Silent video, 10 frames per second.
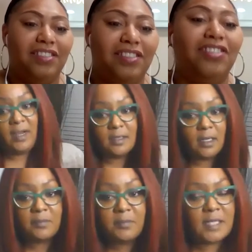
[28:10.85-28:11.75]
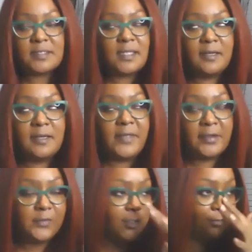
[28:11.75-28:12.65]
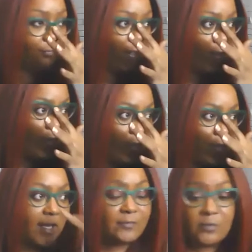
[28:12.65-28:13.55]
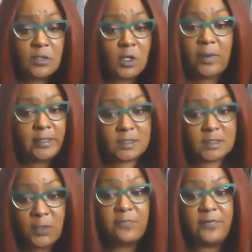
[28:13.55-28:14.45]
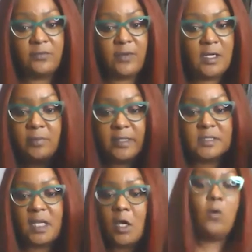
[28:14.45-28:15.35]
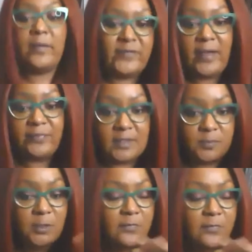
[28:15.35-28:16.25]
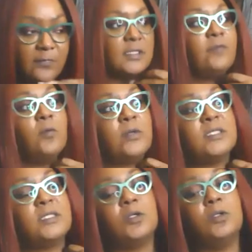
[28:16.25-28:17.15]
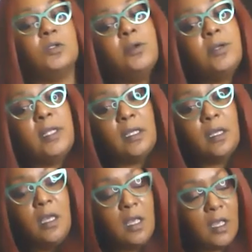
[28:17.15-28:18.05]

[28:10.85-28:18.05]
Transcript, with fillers: Right. You're, right. You're, getting it. Like, like, you're... You know, like every nobody's perfect, right? Nobody's like, oh, I've got this perfect. And everyone's still learning.